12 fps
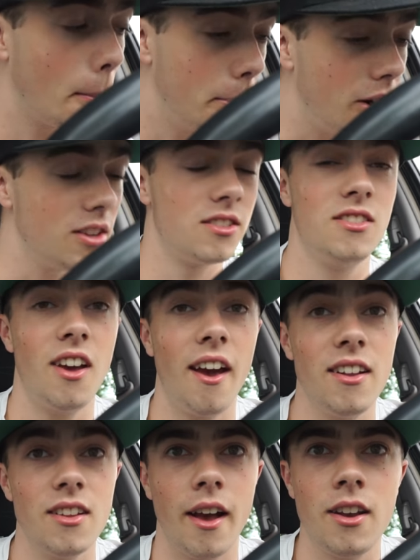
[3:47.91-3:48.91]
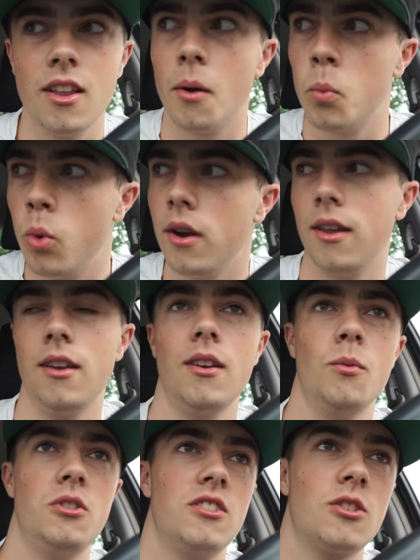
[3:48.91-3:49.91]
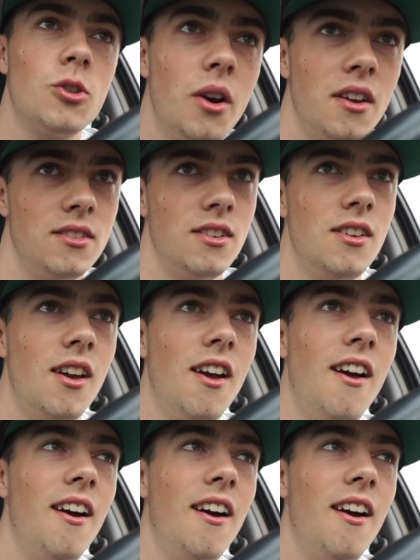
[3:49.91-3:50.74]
But they end up winning, which is crazy.